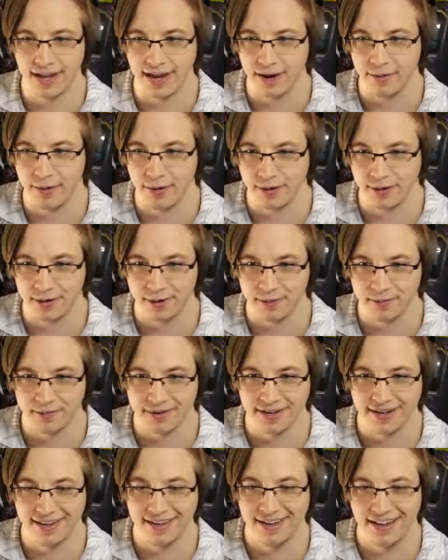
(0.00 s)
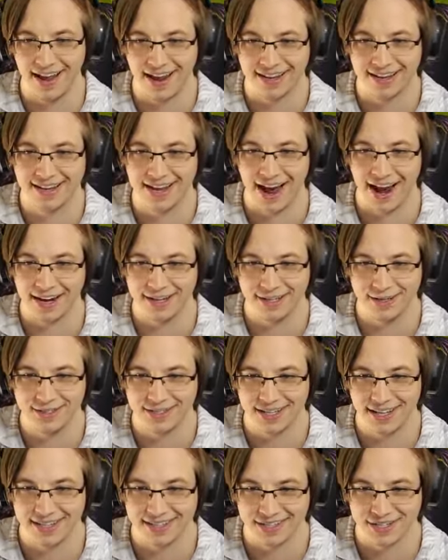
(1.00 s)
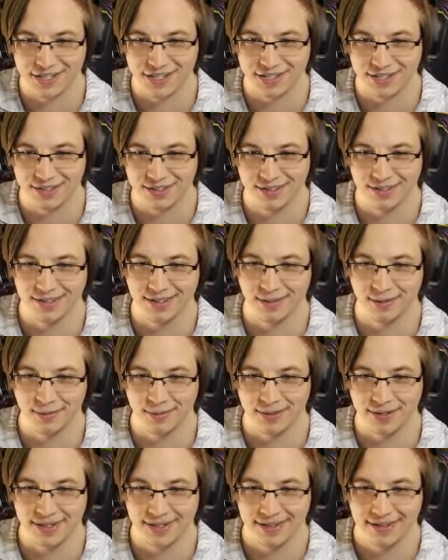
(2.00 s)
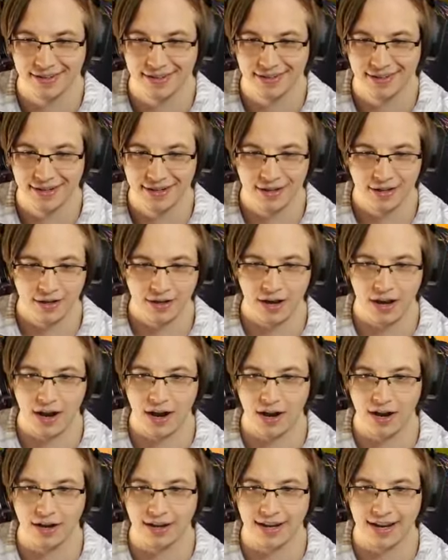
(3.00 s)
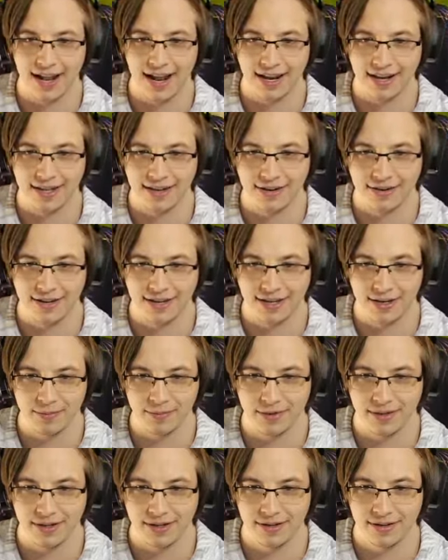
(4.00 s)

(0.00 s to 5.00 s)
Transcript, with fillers: it won't hurt me. I can kind of use it like a shield a little bit. Oh, get out of here. He hit me.